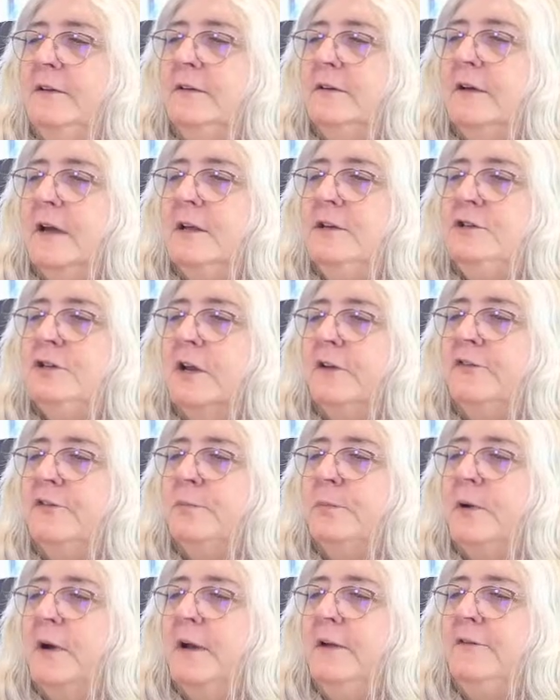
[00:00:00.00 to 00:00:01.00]
I just
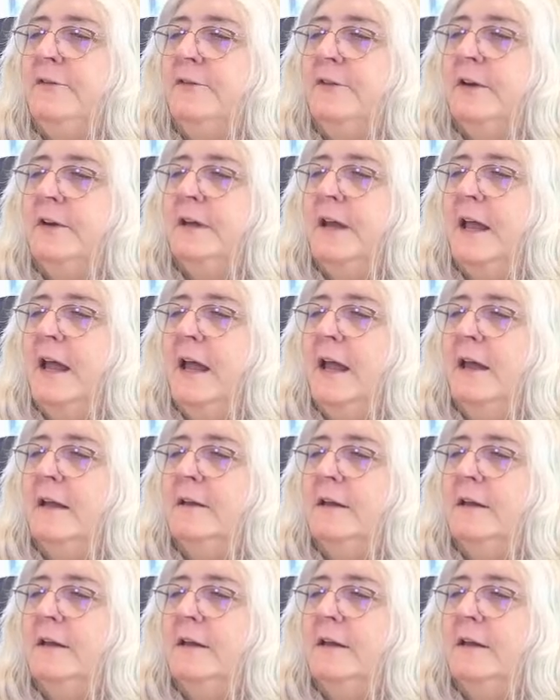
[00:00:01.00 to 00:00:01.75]
priced it, and